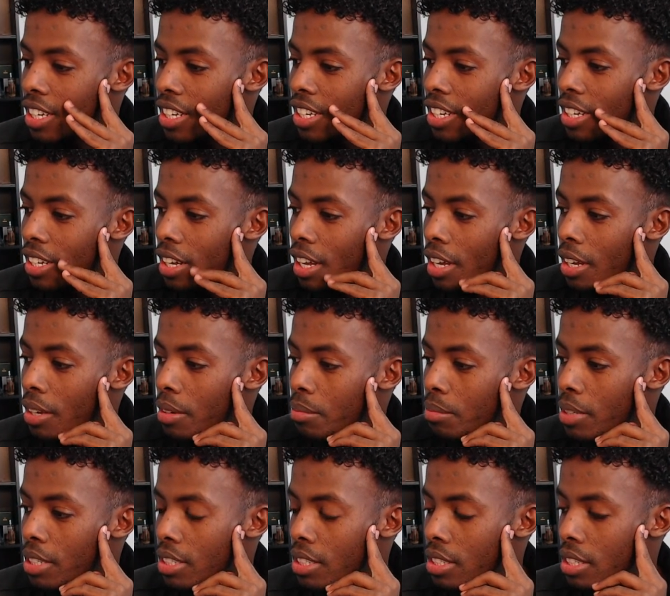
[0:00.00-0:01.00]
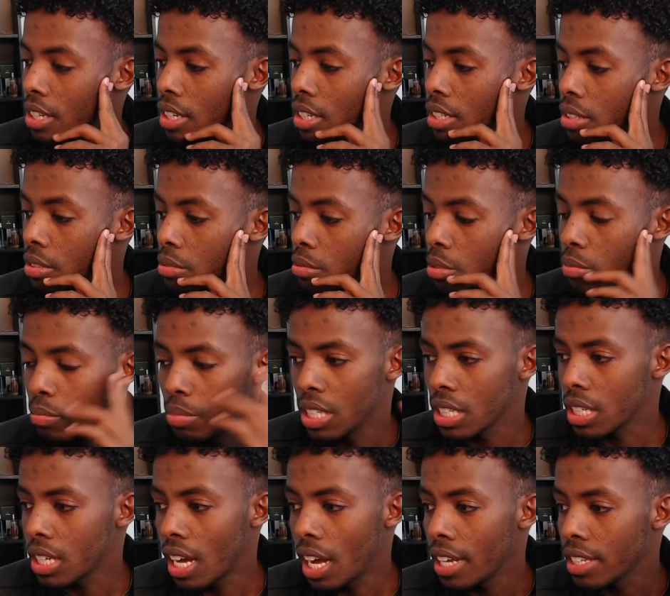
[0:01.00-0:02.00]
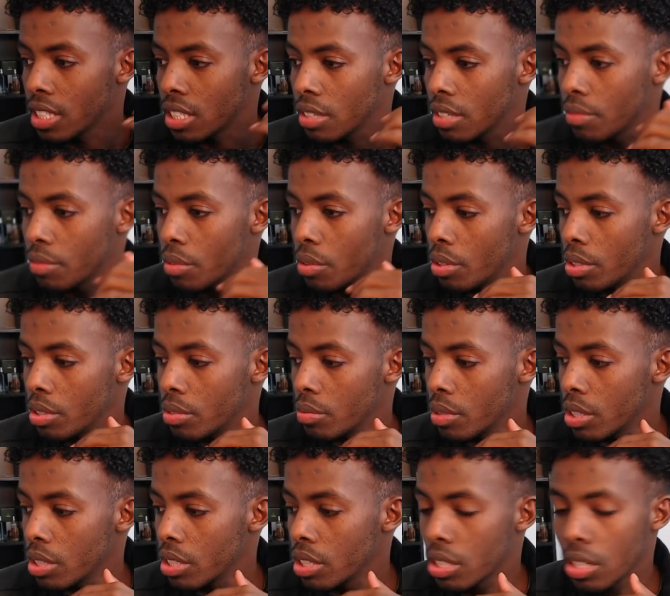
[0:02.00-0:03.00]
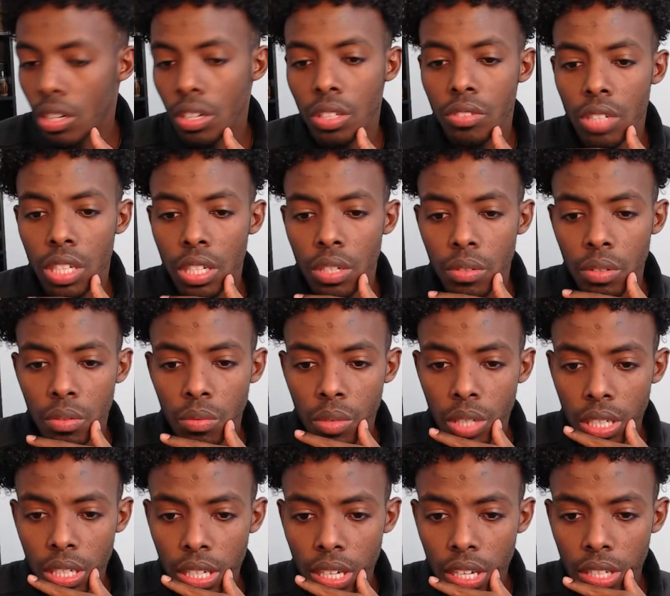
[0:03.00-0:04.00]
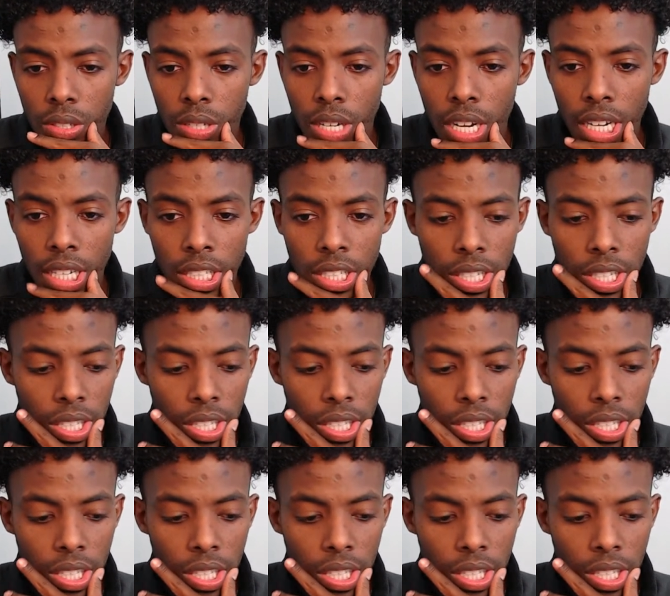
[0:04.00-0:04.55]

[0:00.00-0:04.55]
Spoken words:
But we're being cautious, of course. We're just only trading with one contract.